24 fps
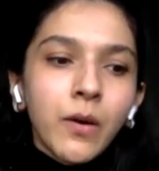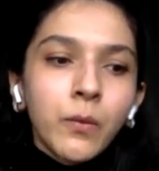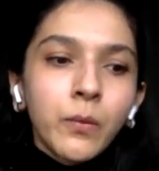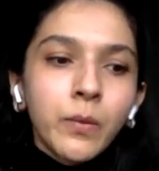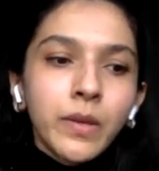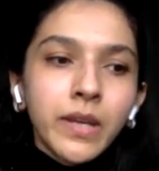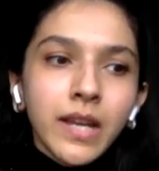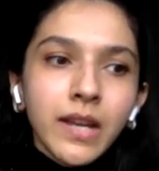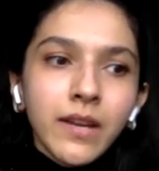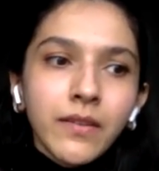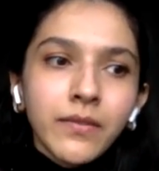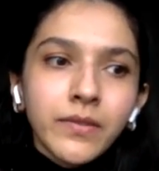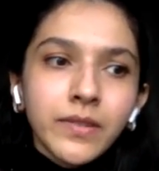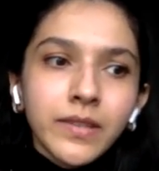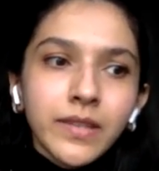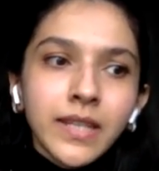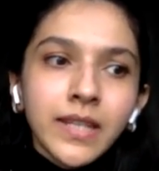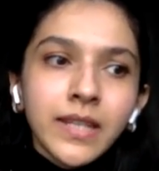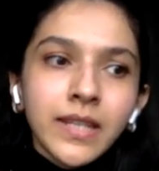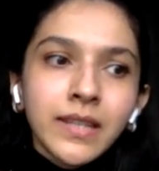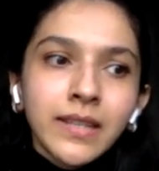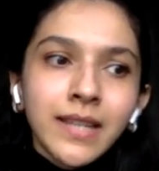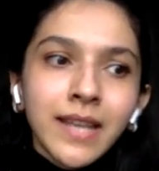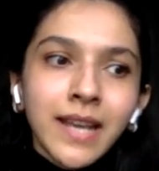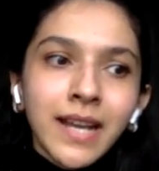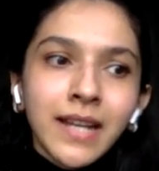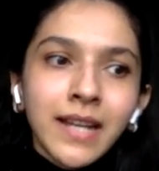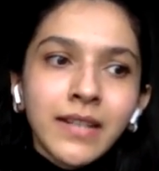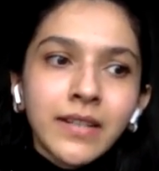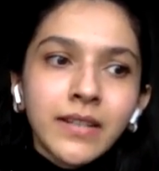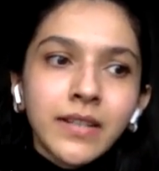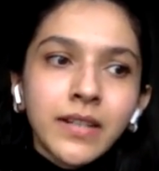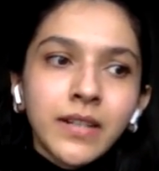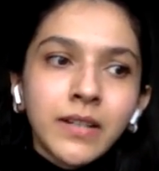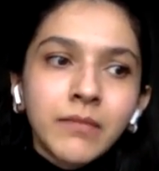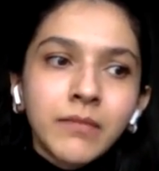We have seen
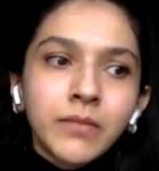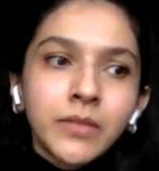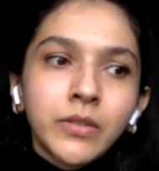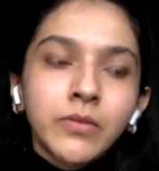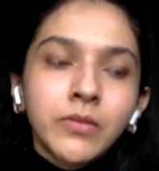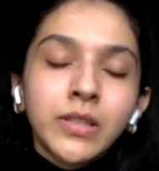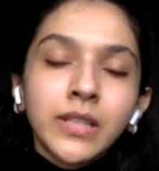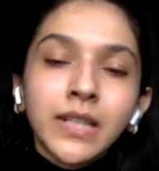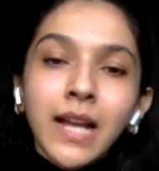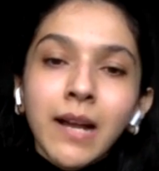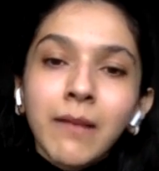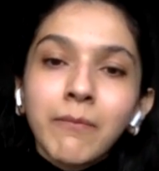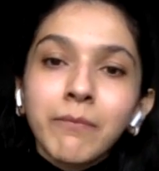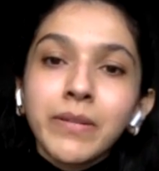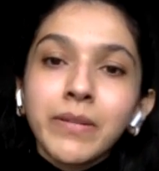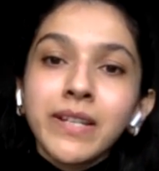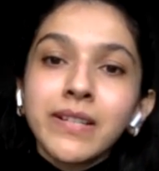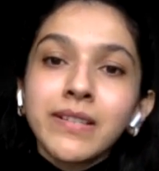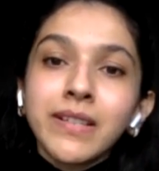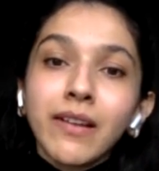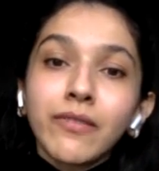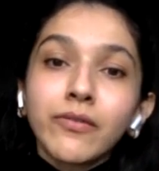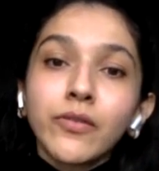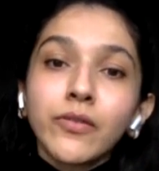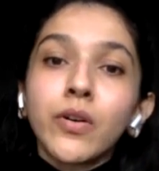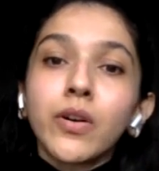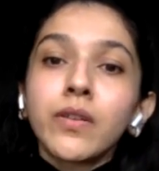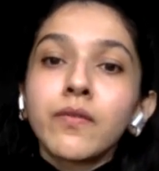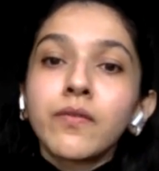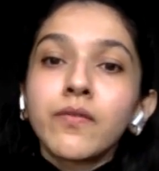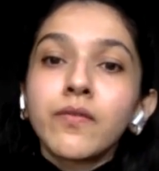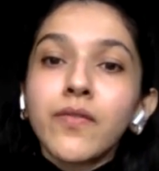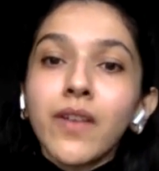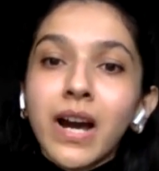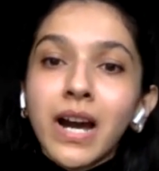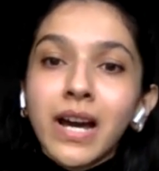that, the companies have
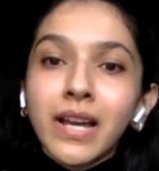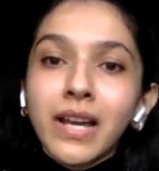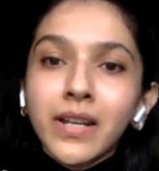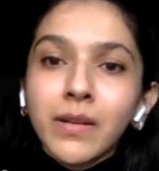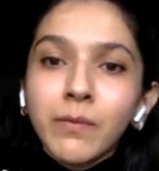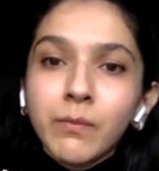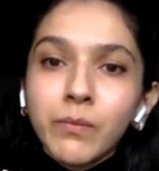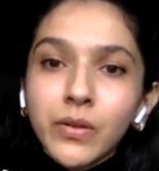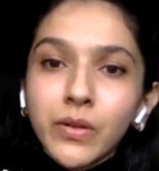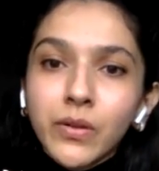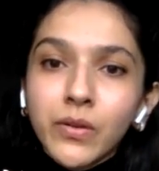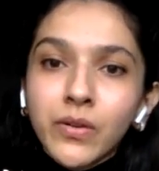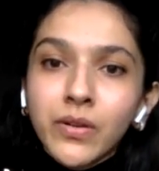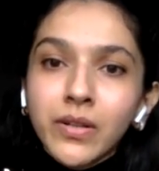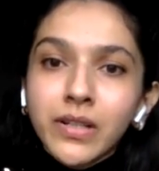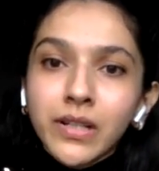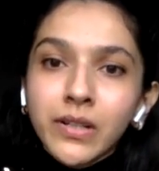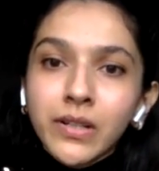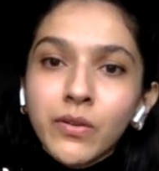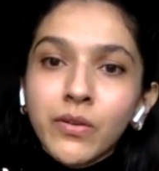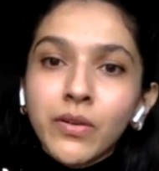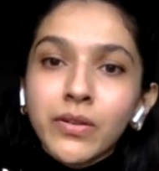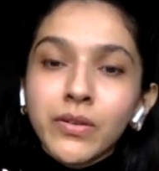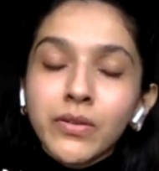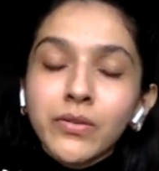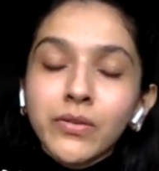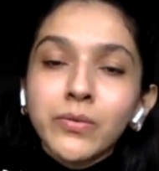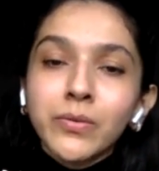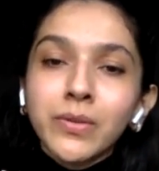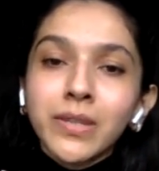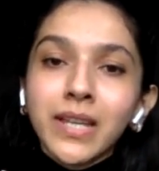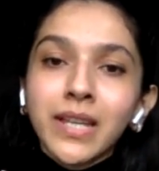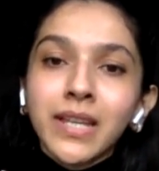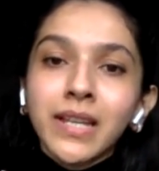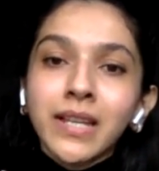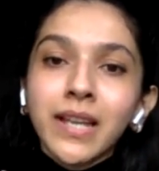gone far and beyond in order to
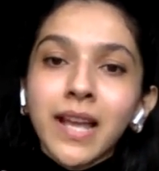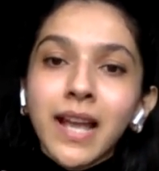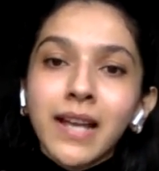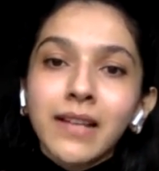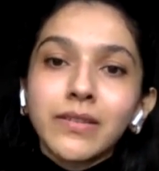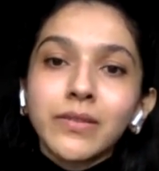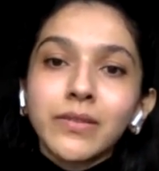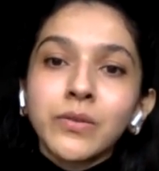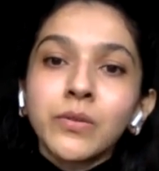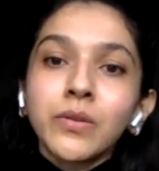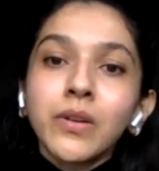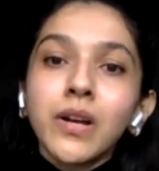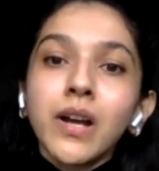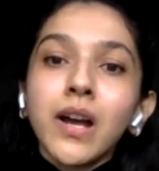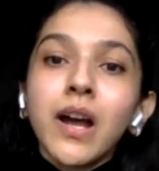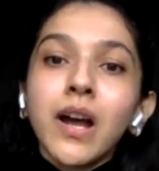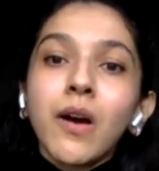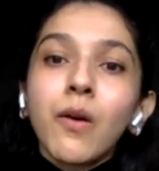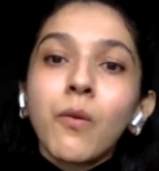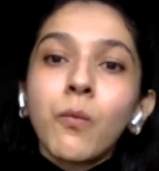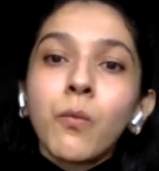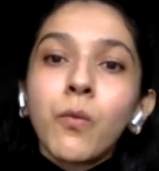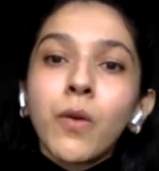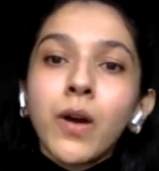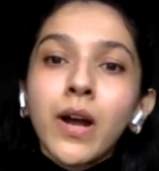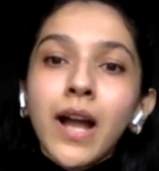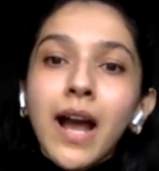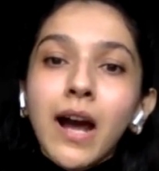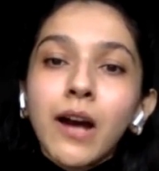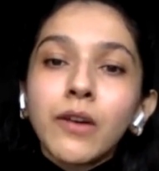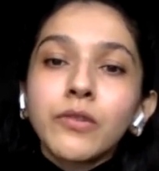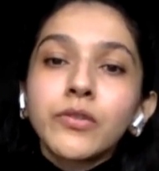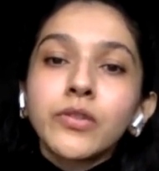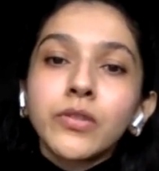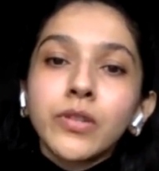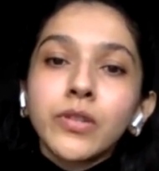think as to
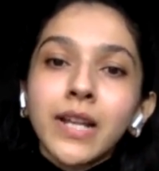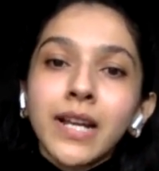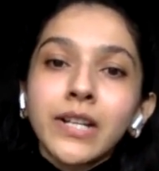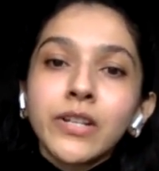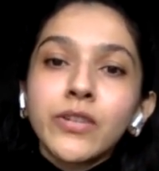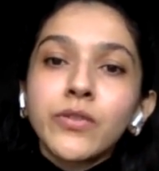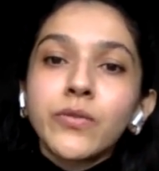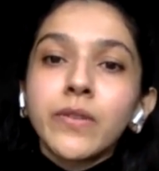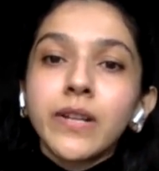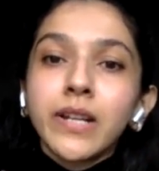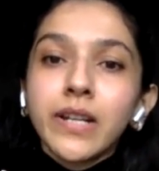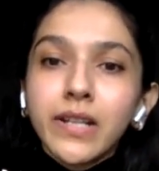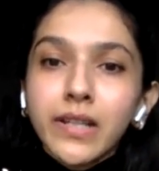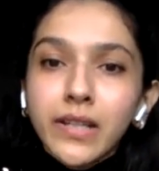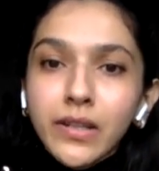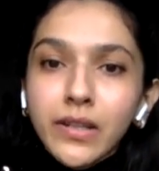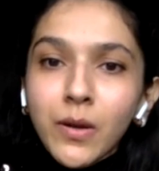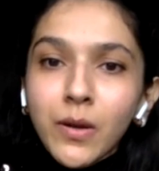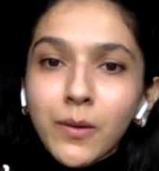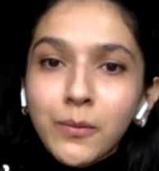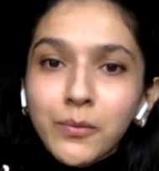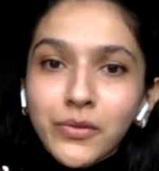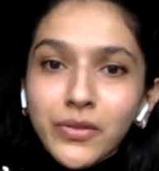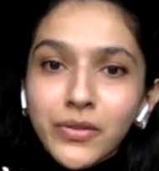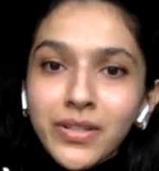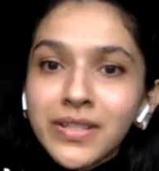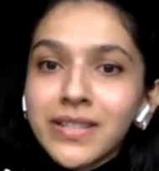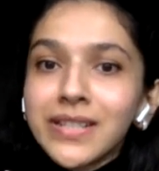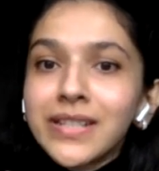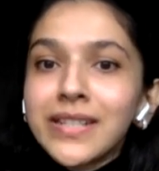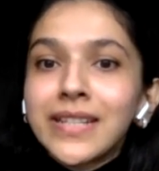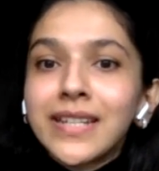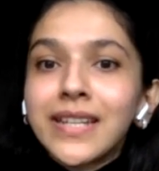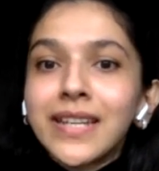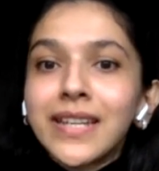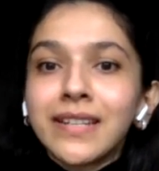how should I treat options
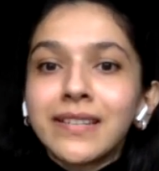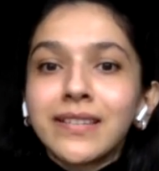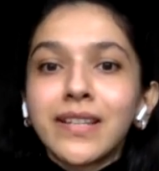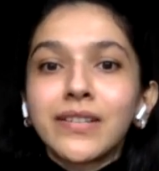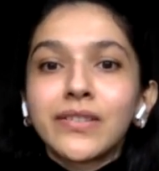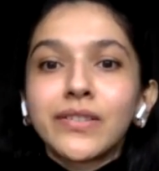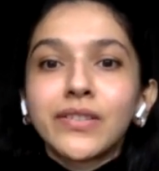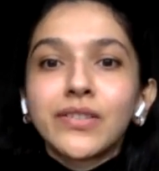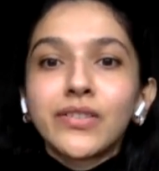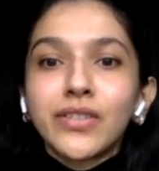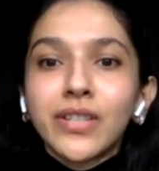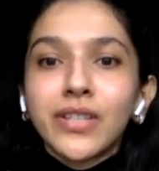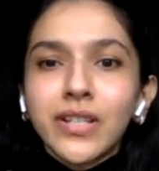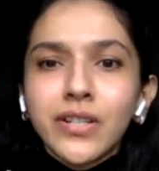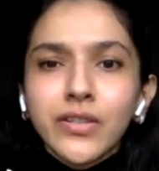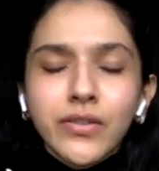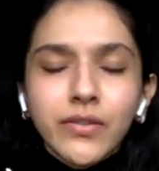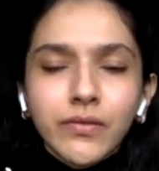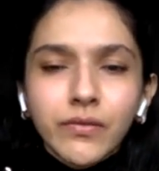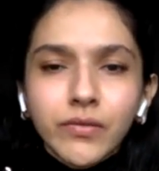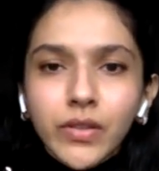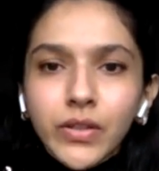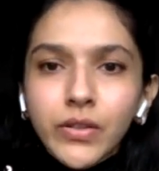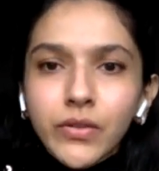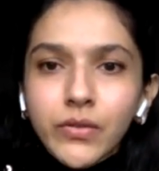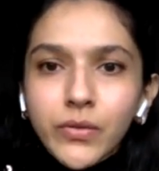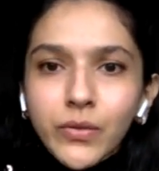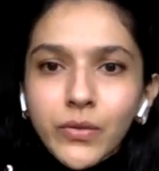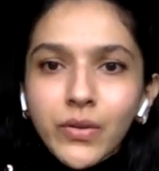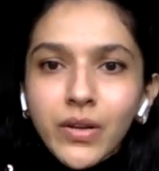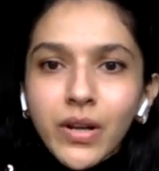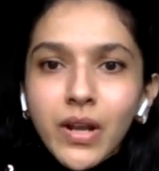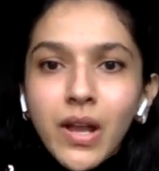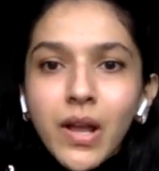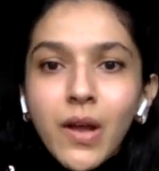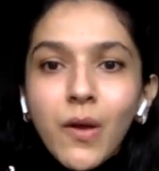in case there is a change of
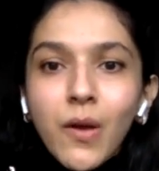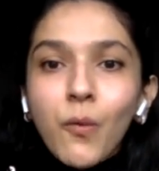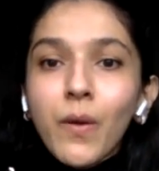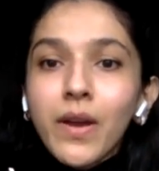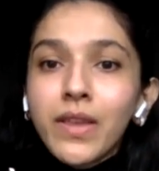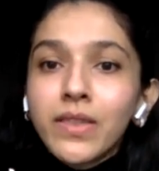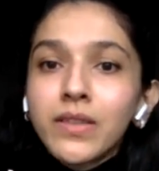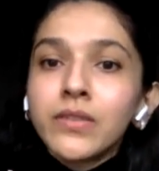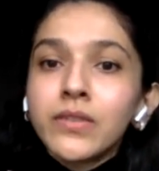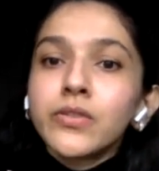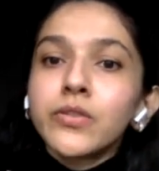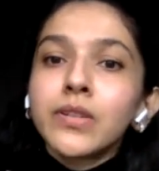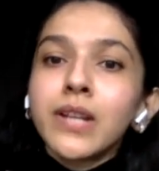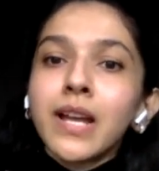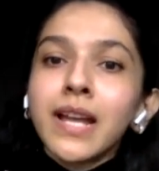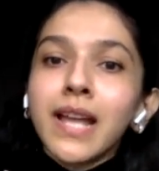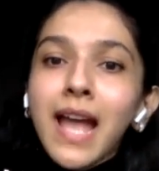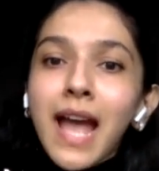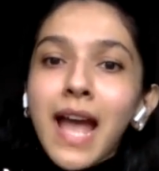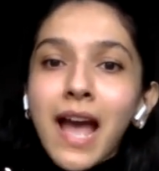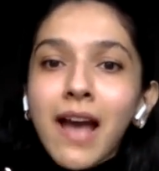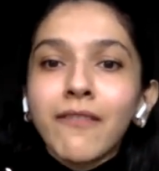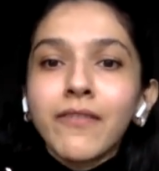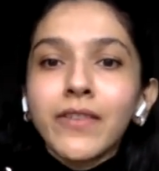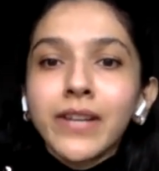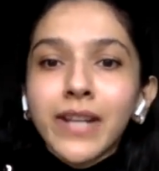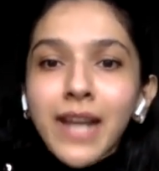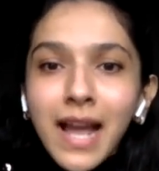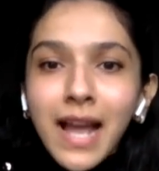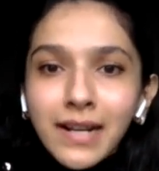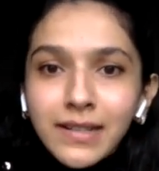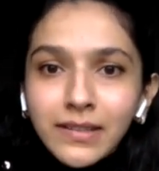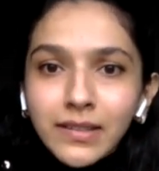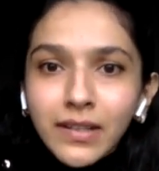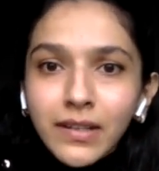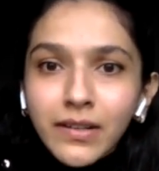control. Whether should I have an
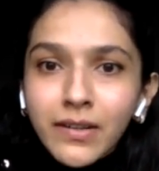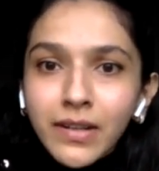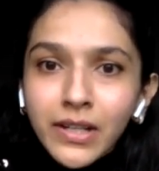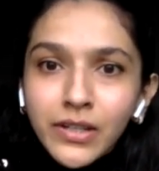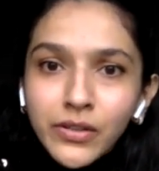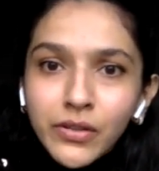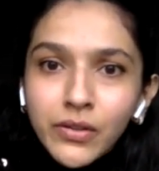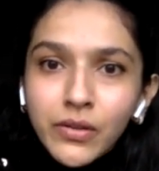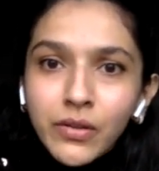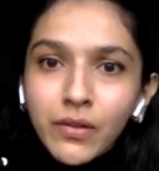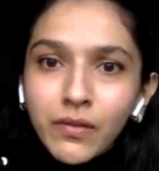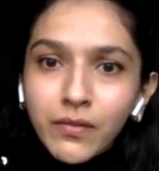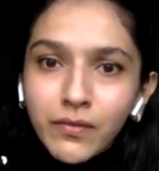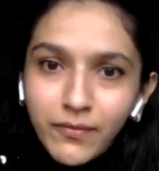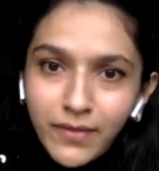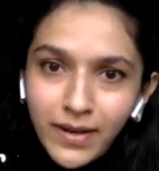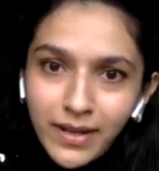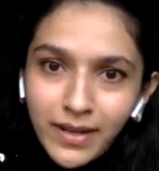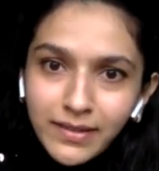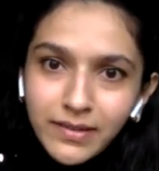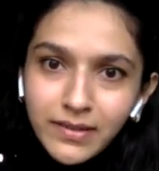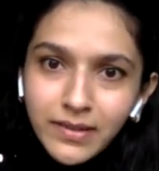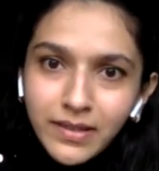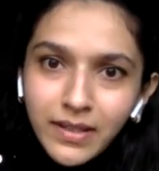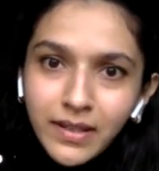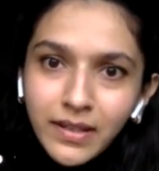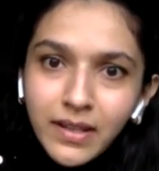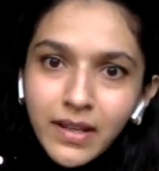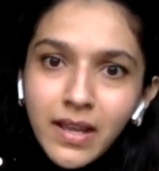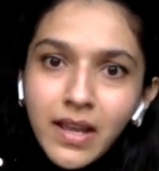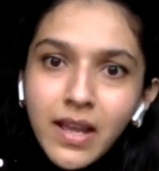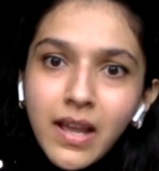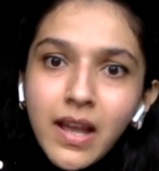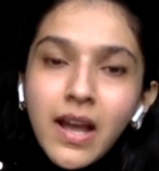acceleration of vesting?